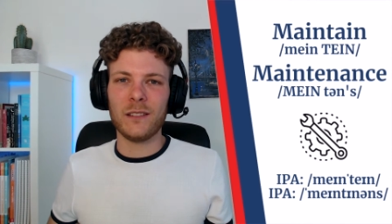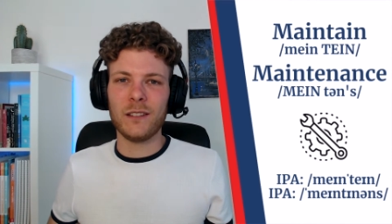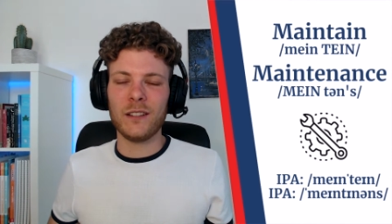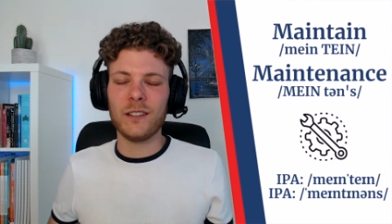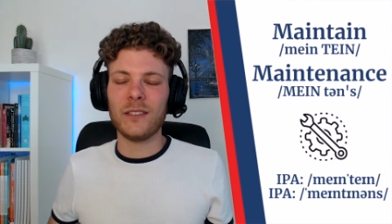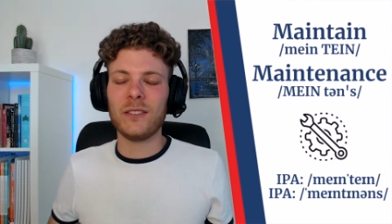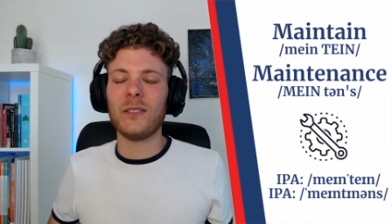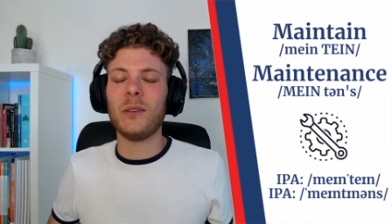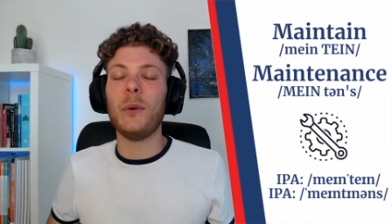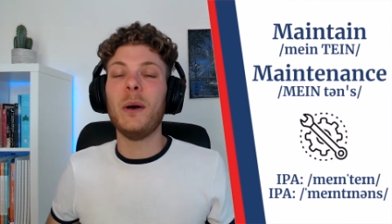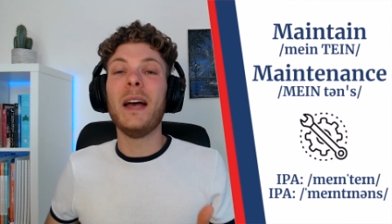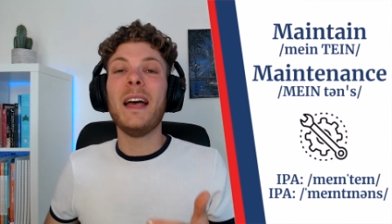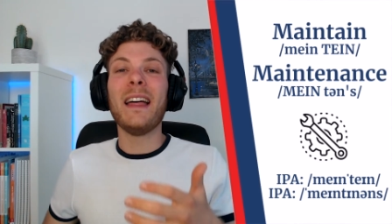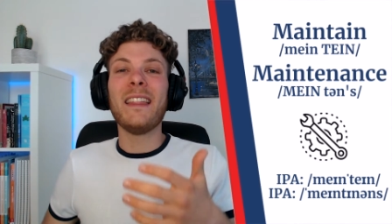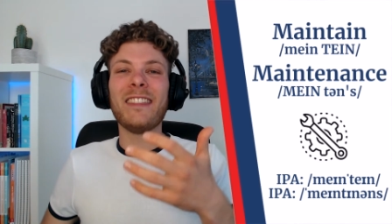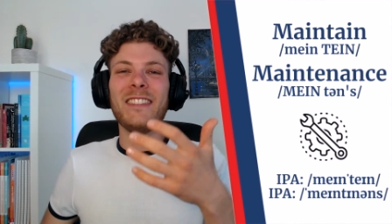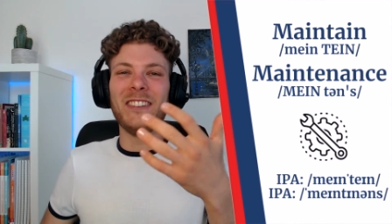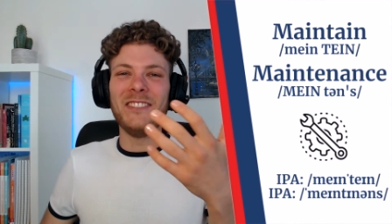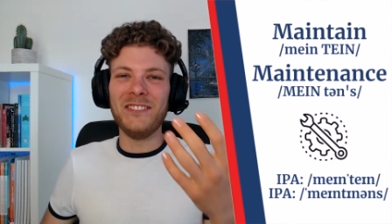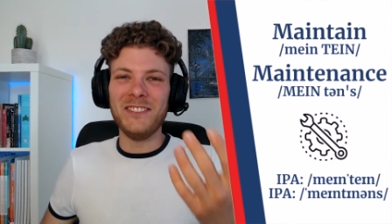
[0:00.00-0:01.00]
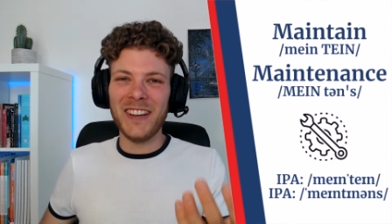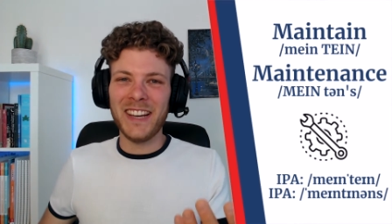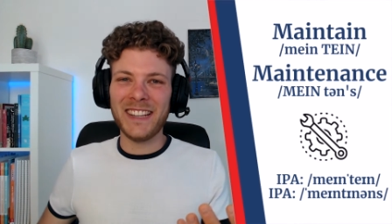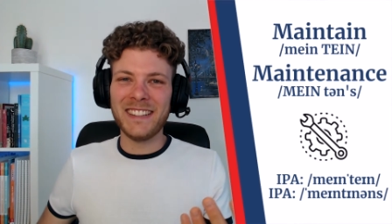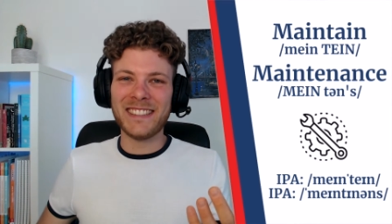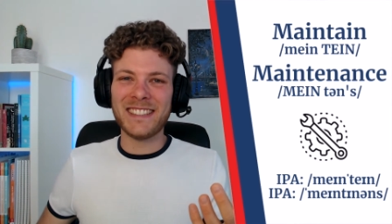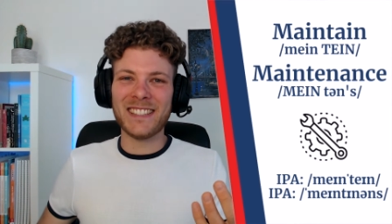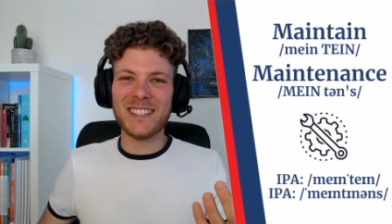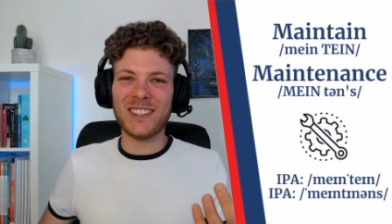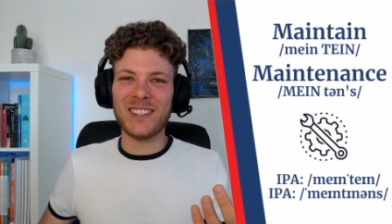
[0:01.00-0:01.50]
So the main
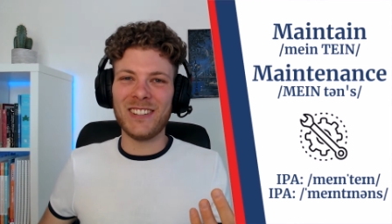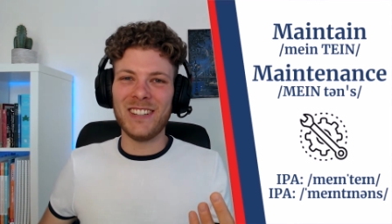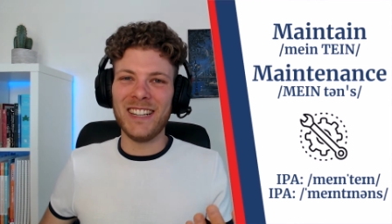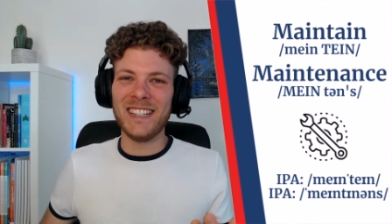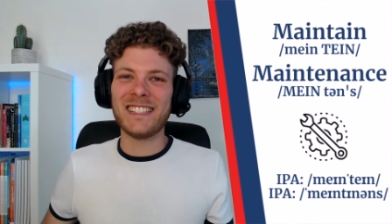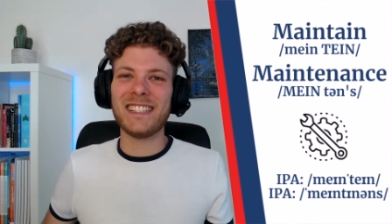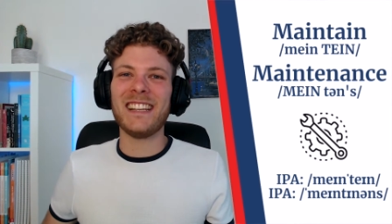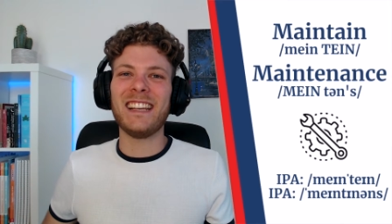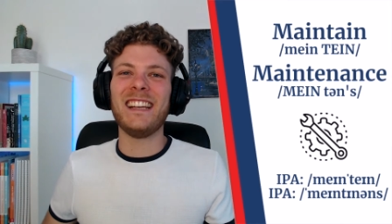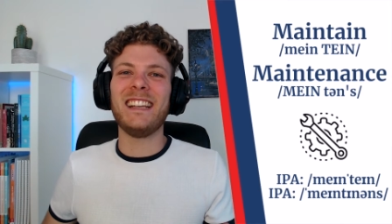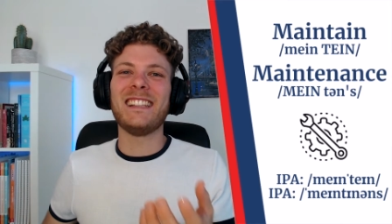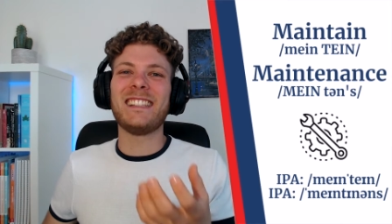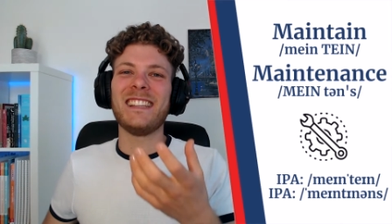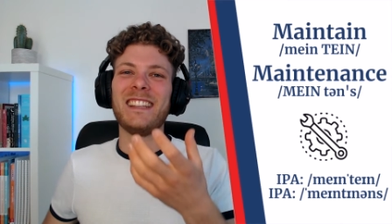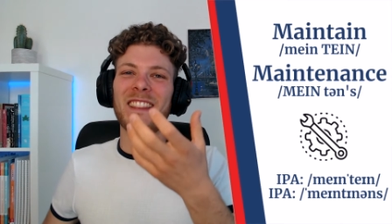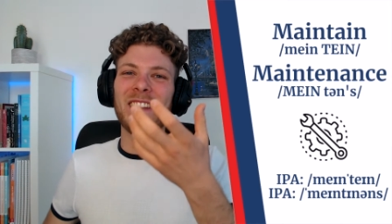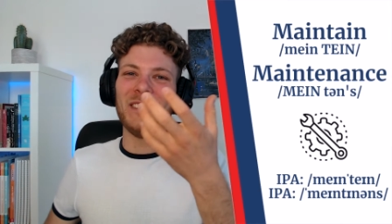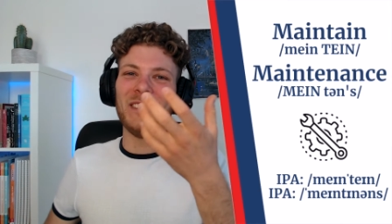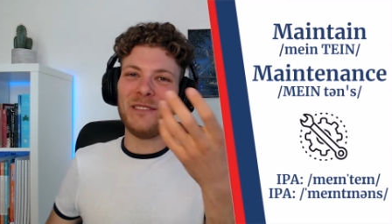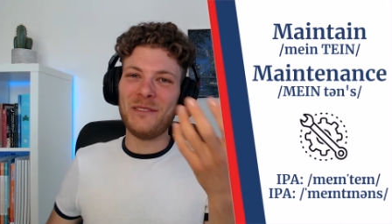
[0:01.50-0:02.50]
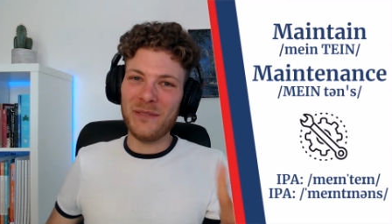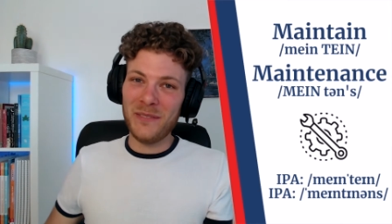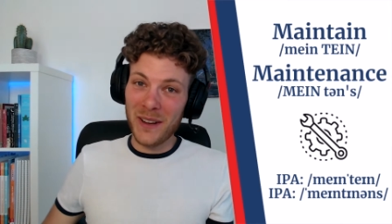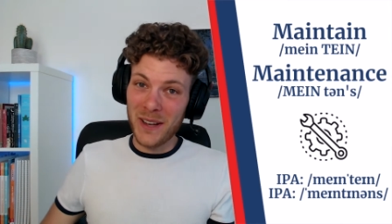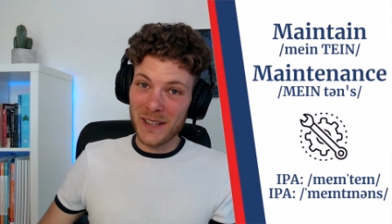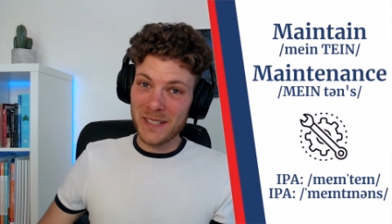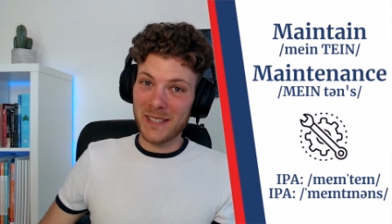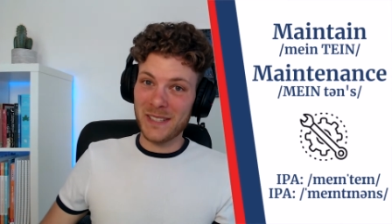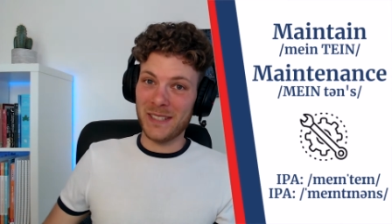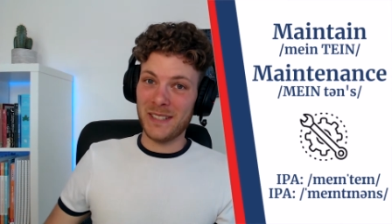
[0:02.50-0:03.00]
stress is in the
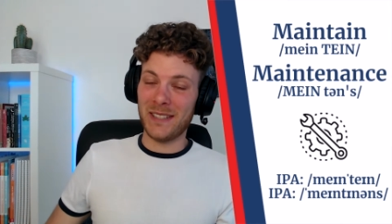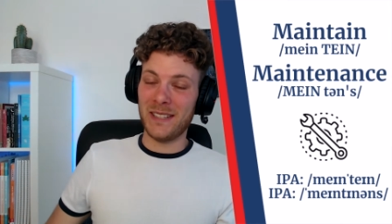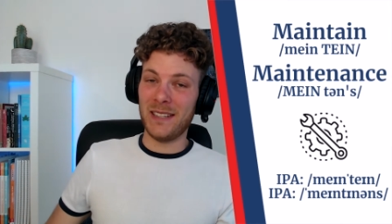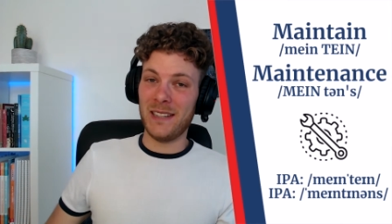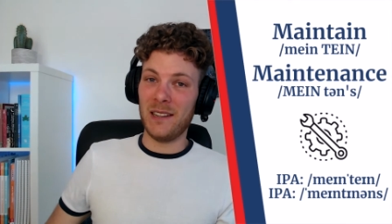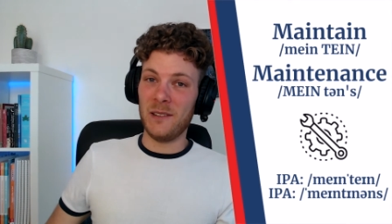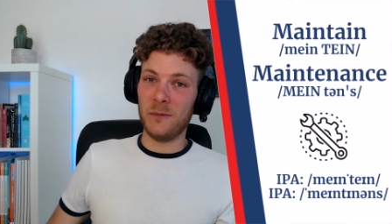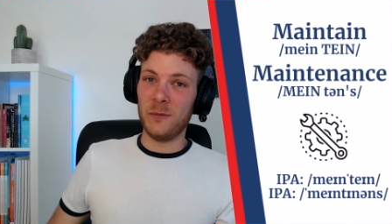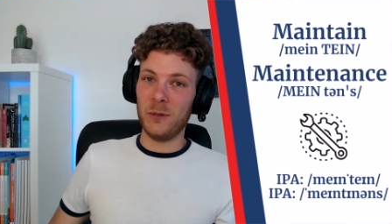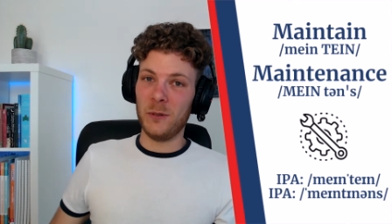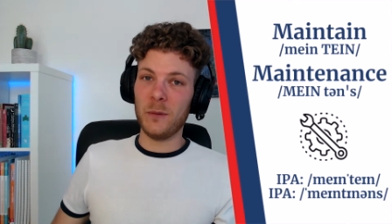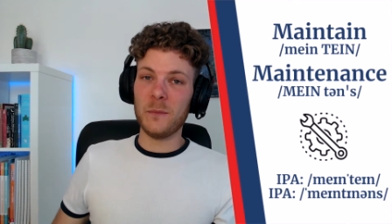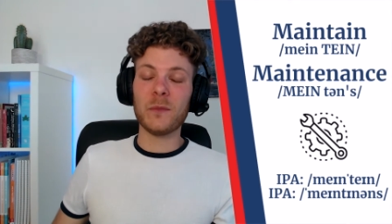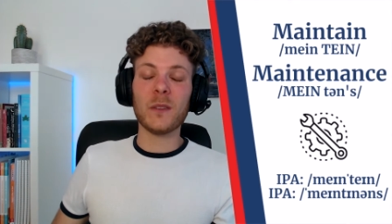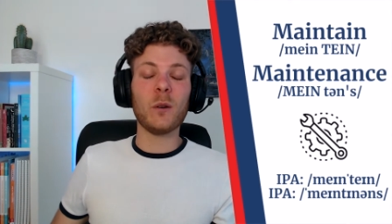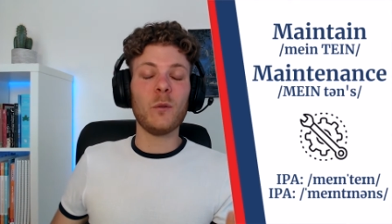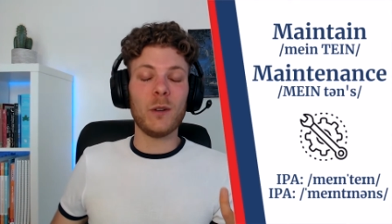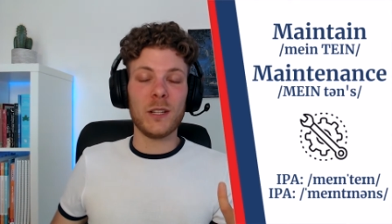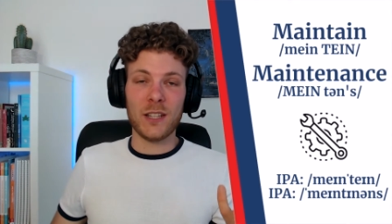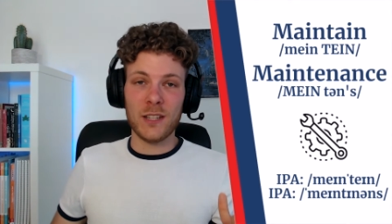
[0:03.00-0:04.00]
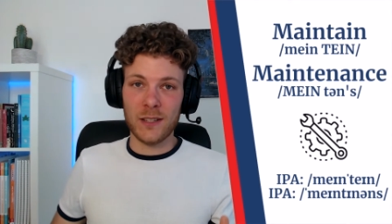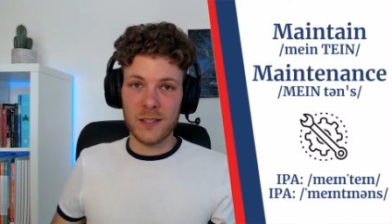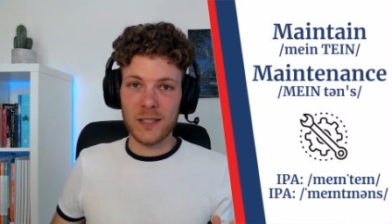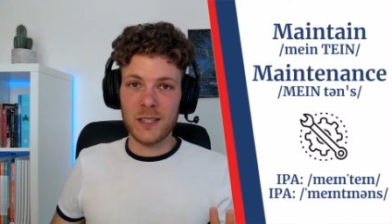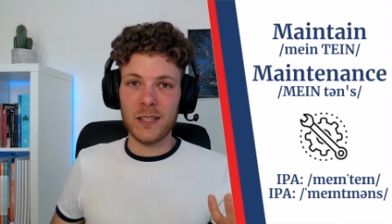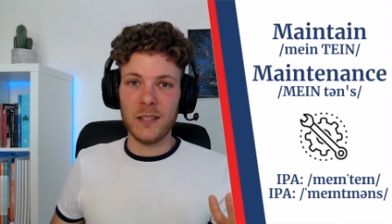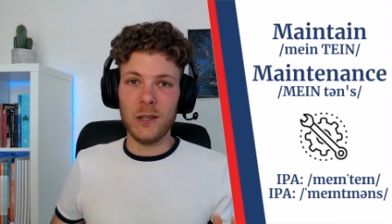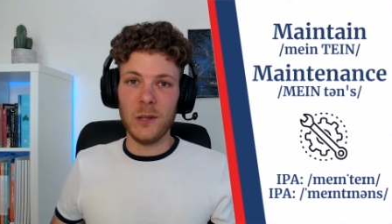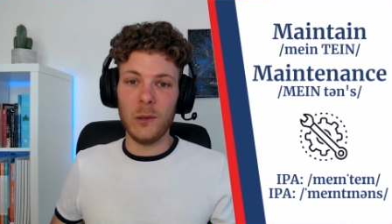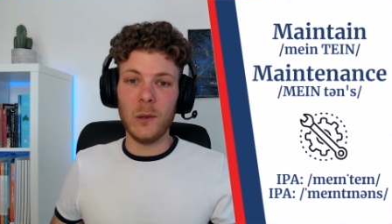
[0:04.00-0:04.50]
first syllable, which is
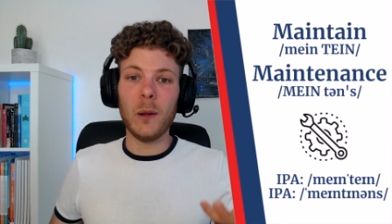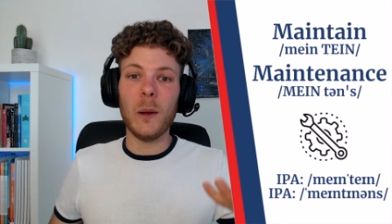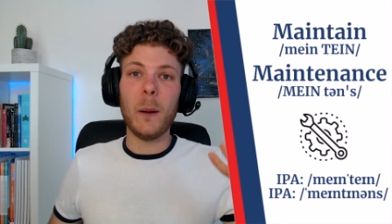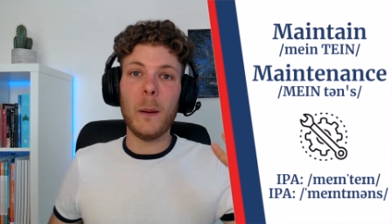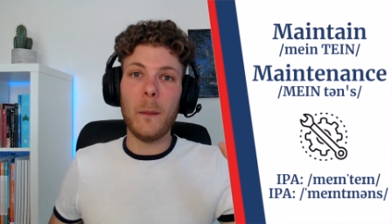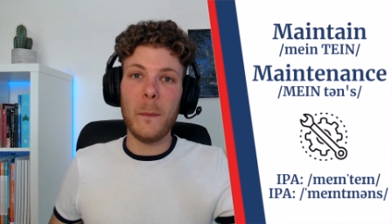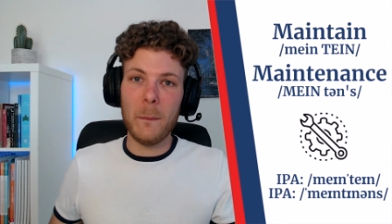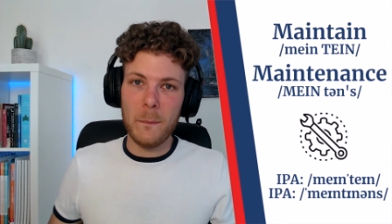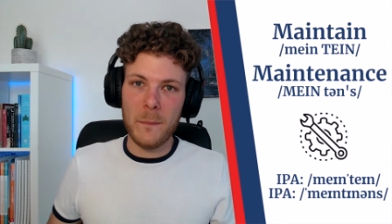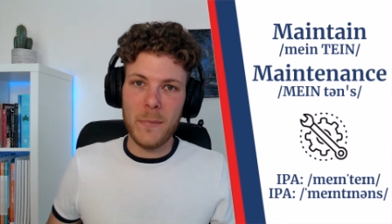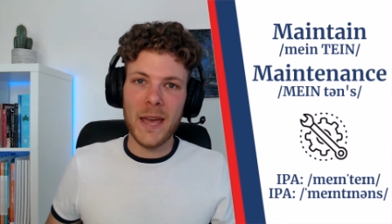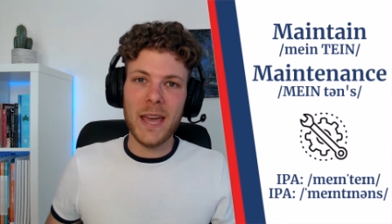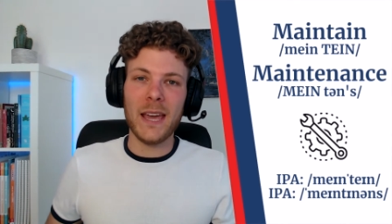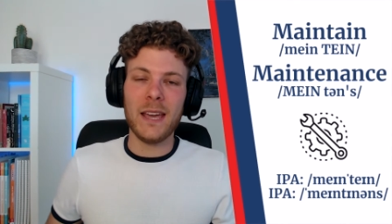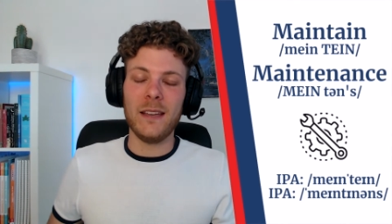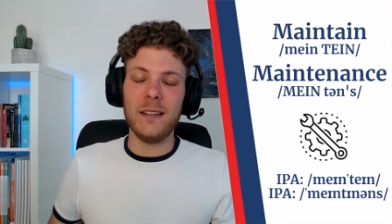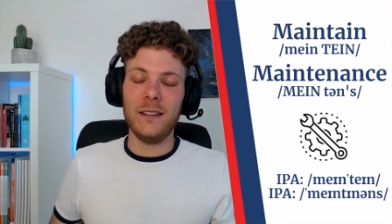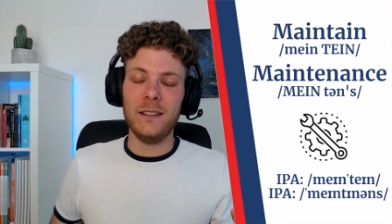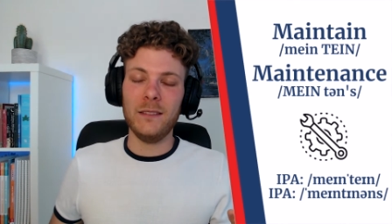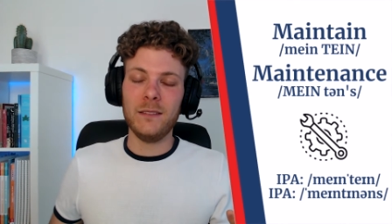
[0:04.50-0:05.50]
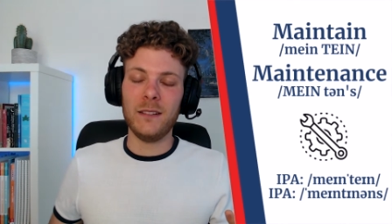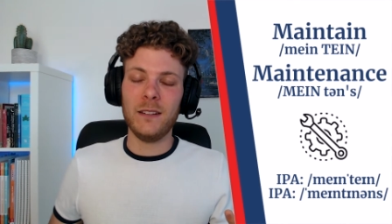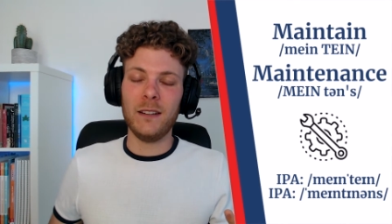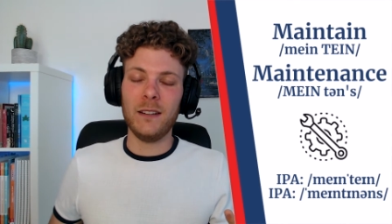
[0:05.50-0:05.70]
still main,